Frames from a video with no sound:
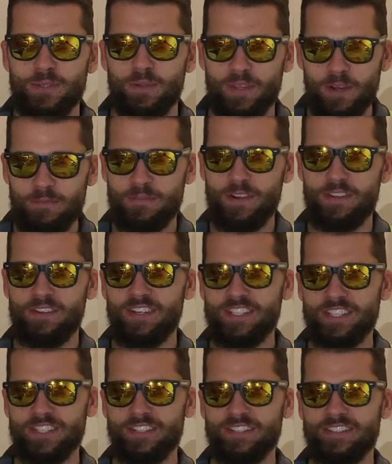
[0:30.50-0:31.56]
without further
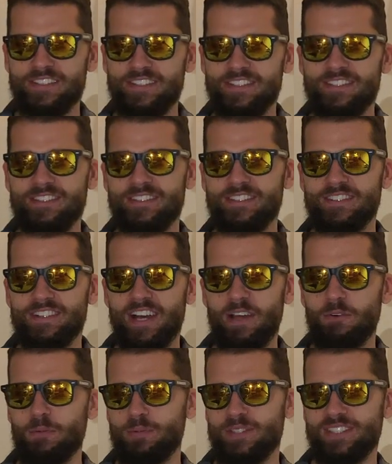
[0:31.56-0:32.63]
ado, I
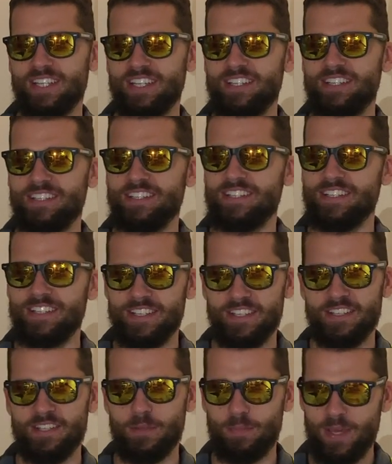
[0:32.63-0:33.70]
will present
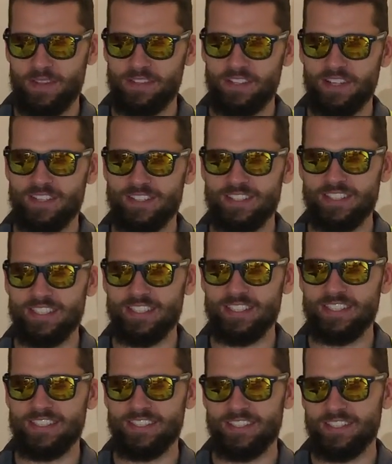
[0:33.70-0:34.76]
the Pantheon
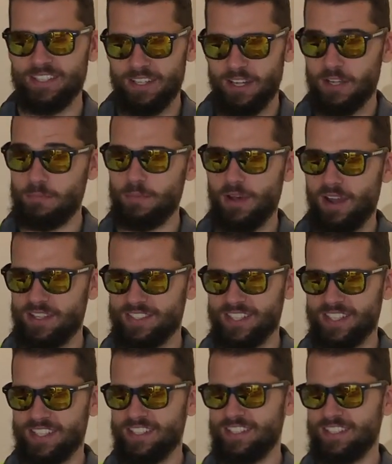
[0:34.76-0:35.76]
Seed unboxing.